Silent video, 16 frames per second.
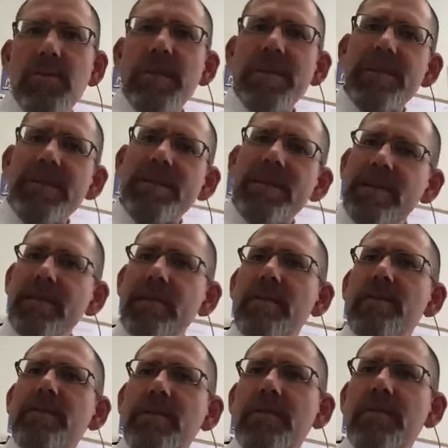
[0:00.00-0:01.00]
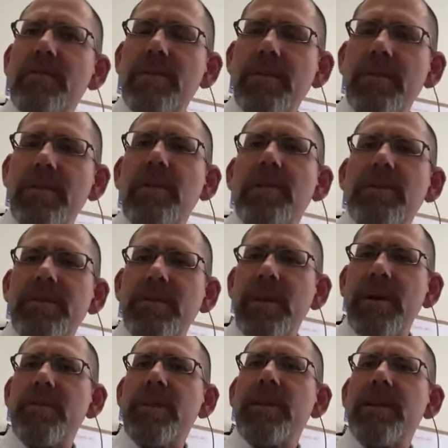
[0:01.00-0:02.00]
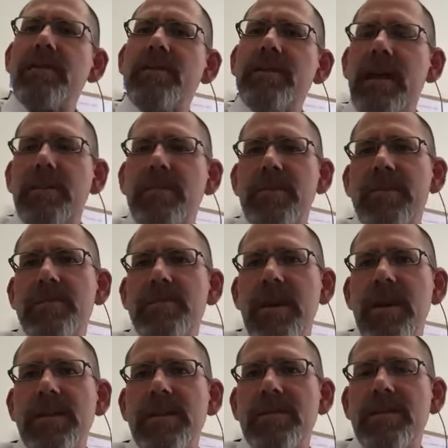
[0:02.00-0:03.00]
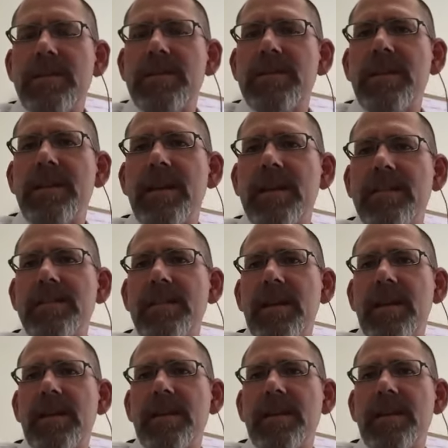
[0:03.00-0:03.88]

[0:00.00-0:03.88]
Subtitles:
but just a little further along to be able to give that perspective and sense.